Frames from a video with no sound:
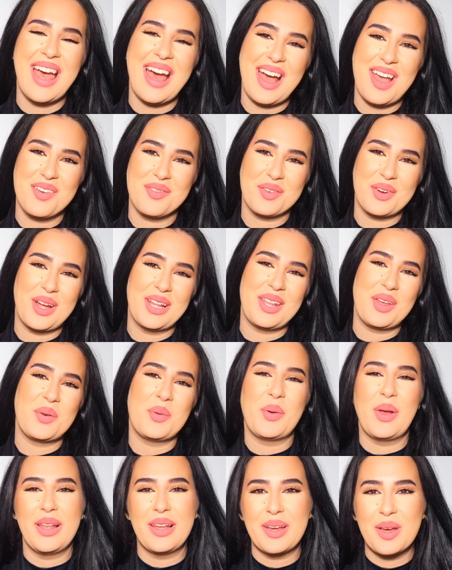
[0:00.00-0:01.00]
Hi everyone
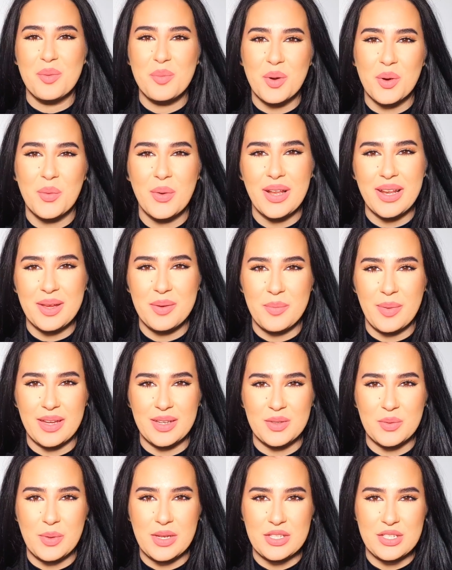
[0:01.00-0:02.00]
and welcome
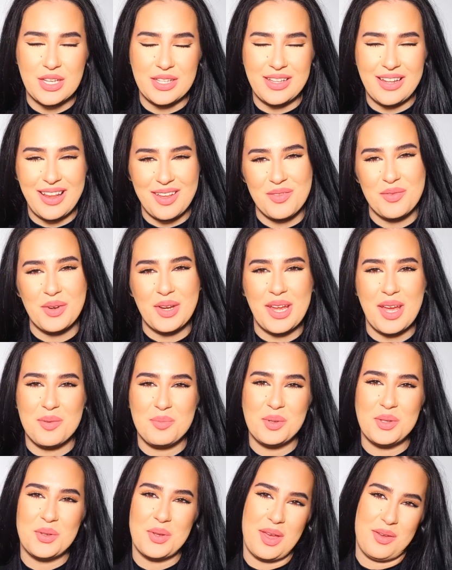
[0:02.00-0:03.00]
back to my channel. I'm very
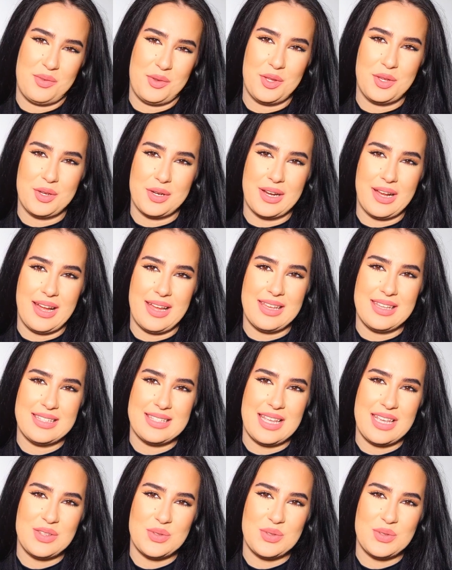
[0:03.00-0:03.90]
happy to have you here, guys.